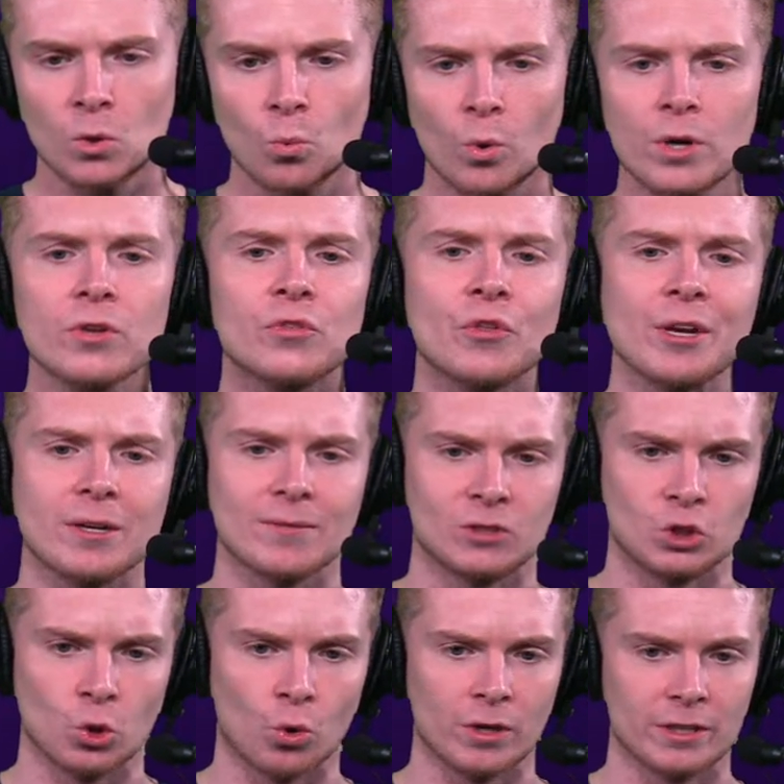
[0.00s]
What do you think of
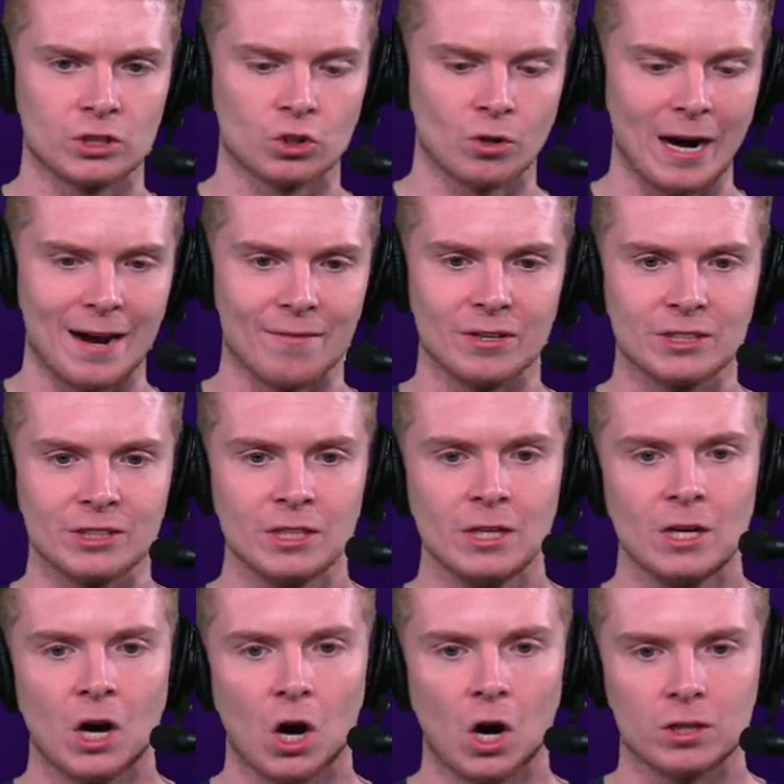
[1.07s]
Jordan Travis?
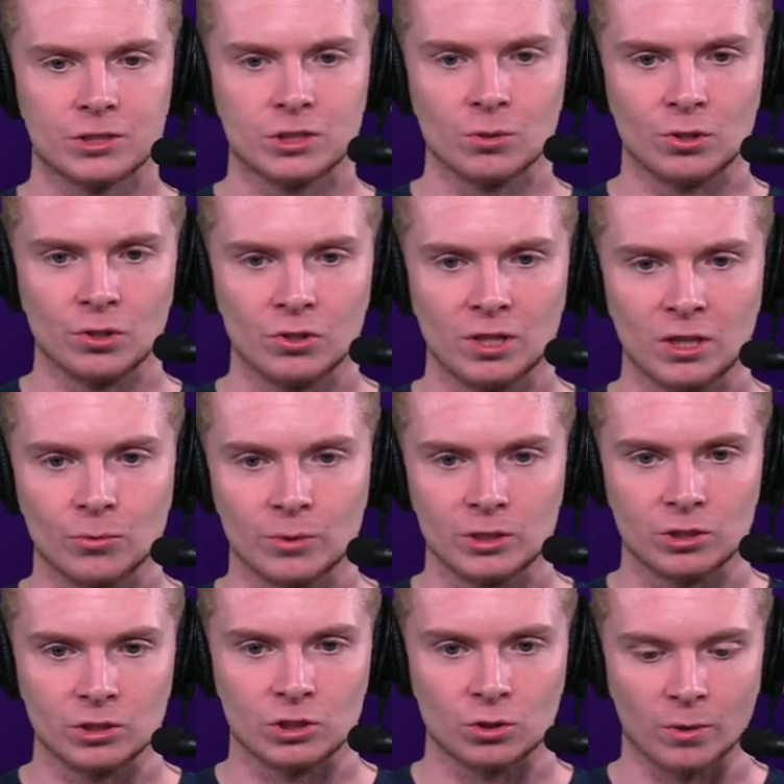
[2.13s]
Also, do you think we
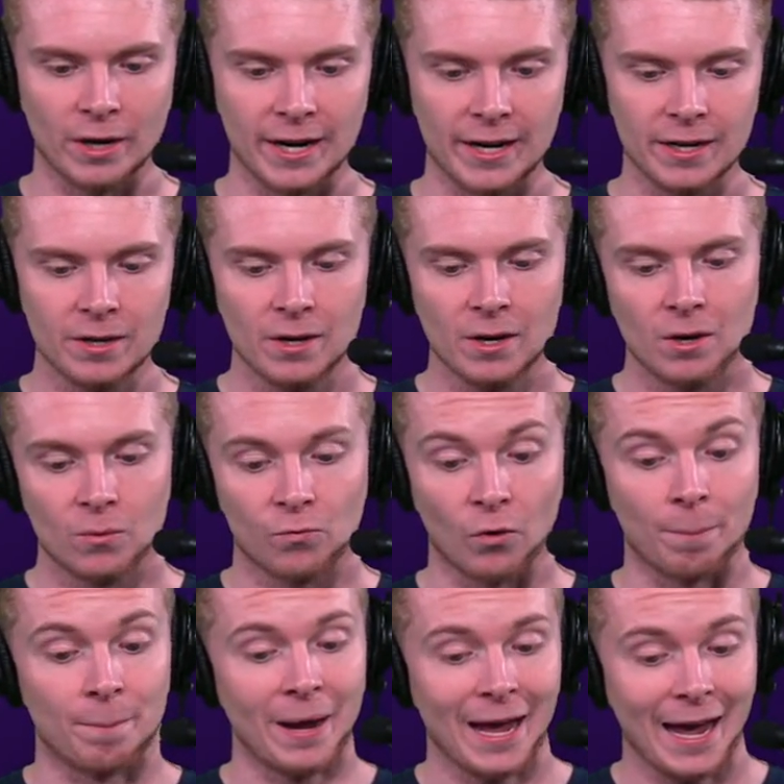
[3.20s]
should trade
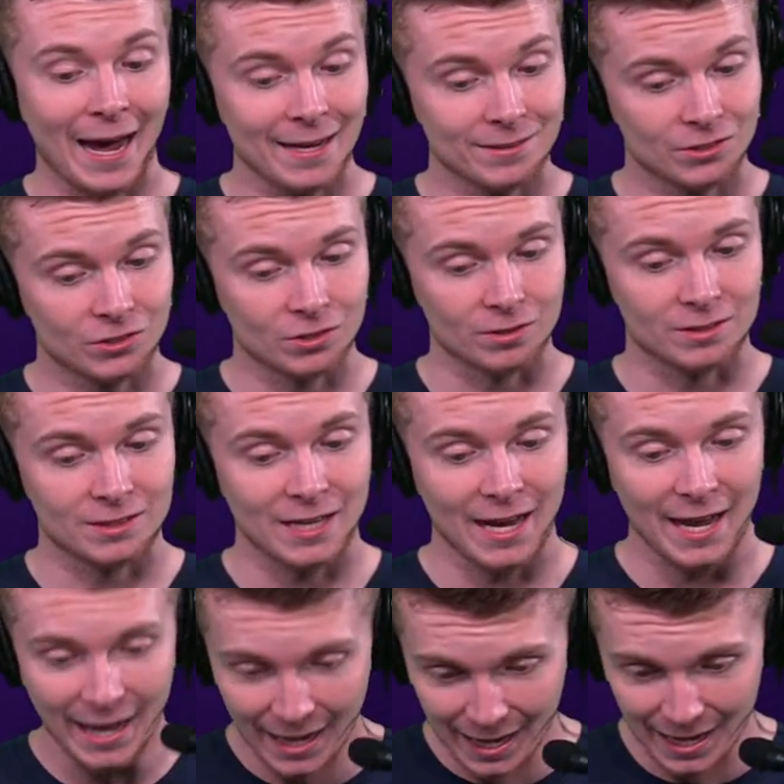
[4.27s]
for Pat
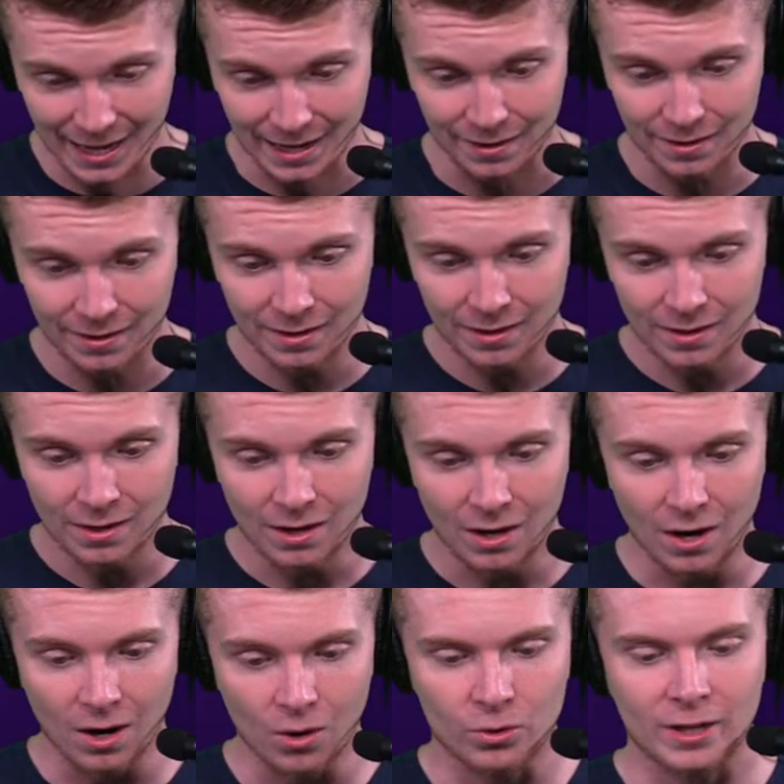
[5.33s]
Surtain?
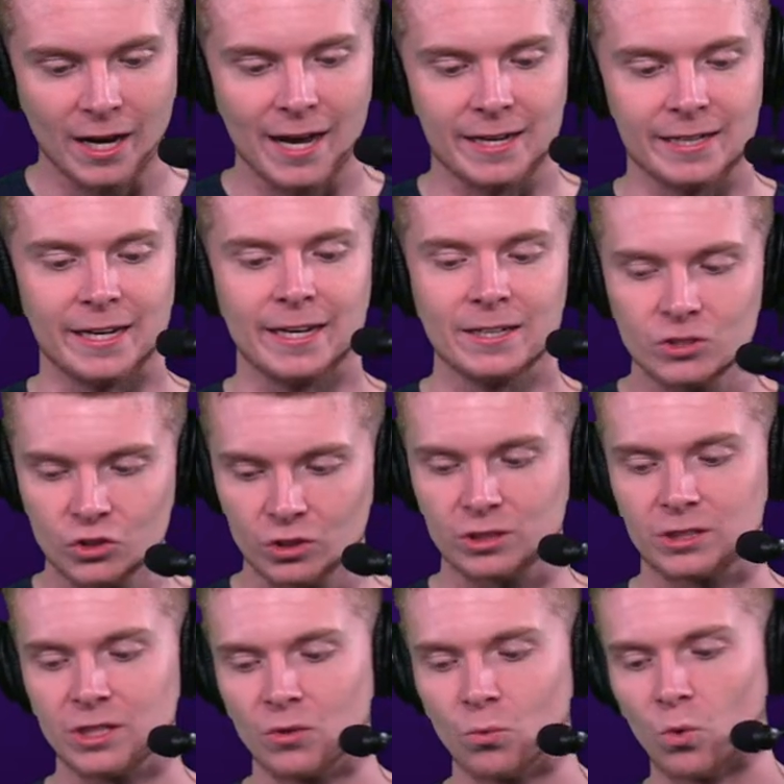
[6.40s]
Okay,
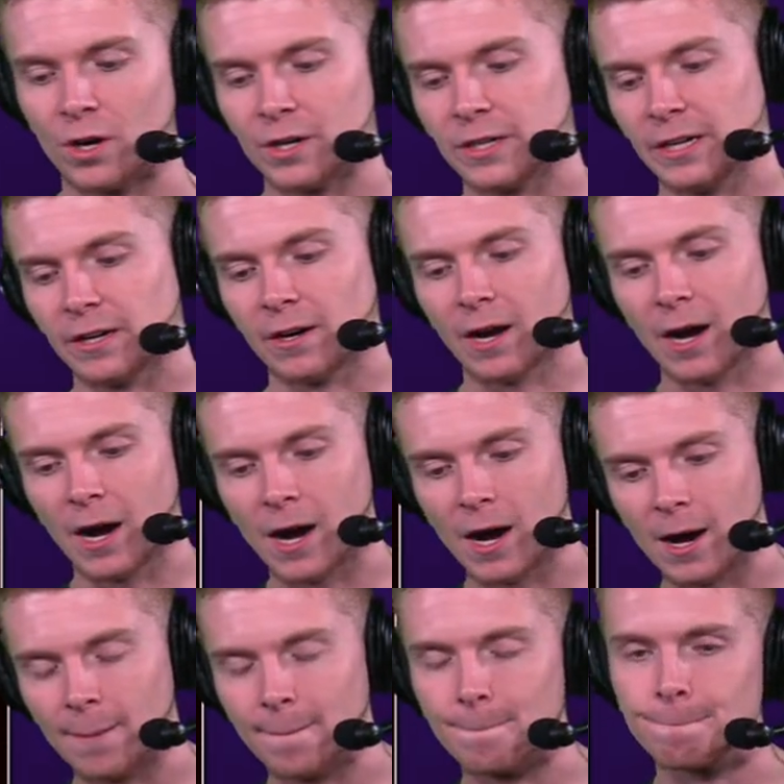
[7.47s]
interesting one here.
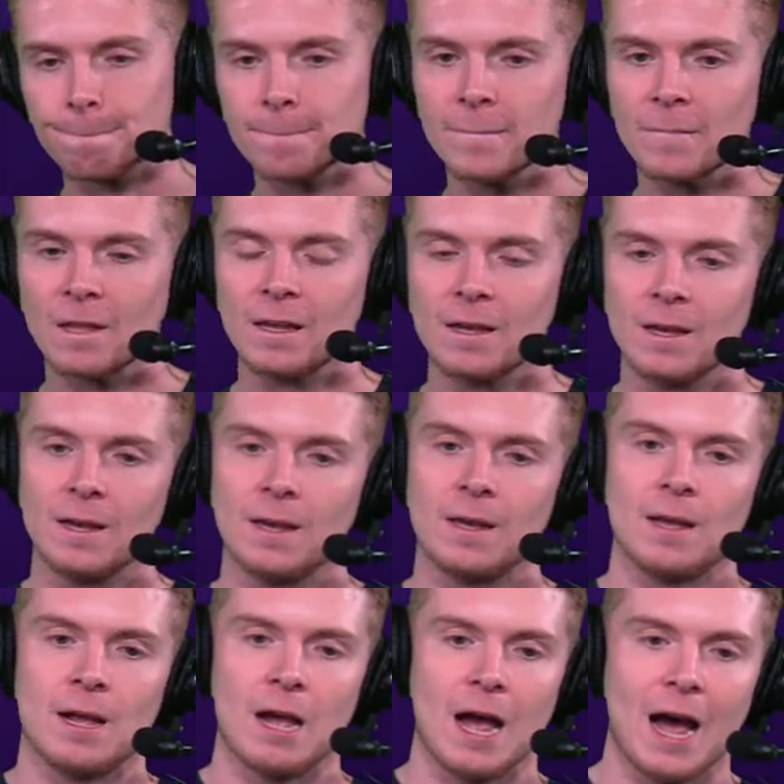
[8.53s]
Um,
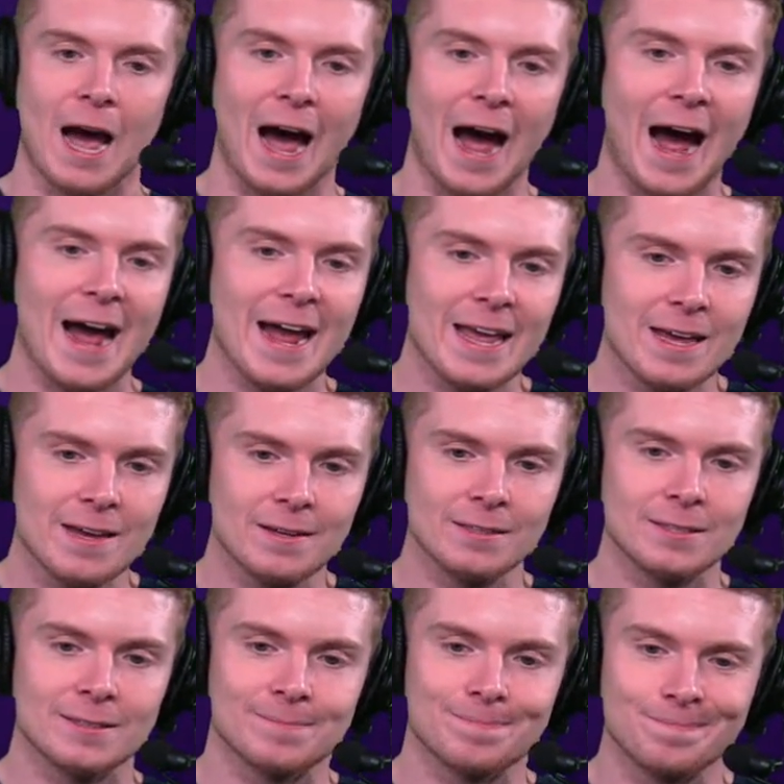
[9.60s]
I
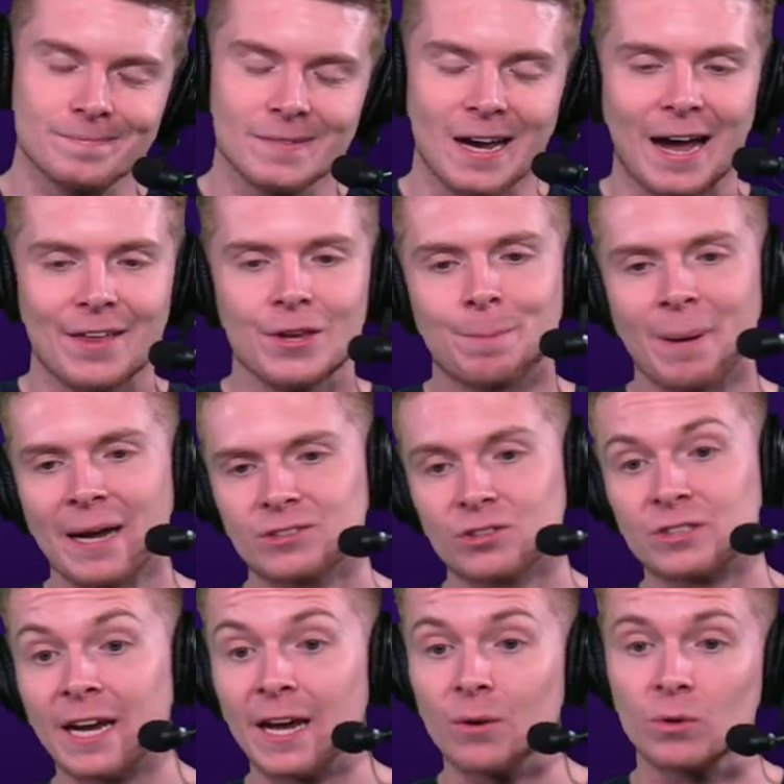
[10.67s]
I think Pat
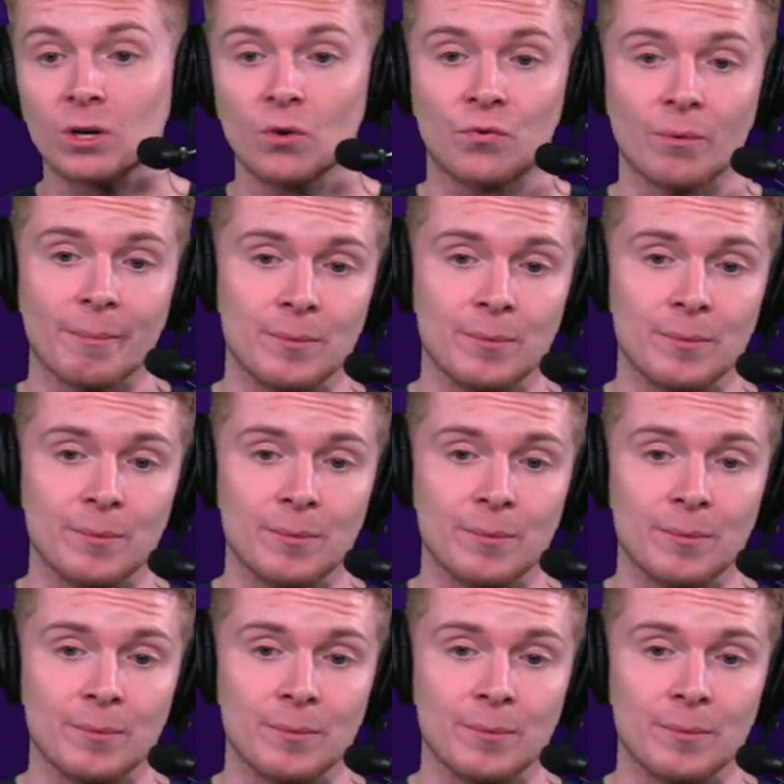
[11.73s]
Surtain would go for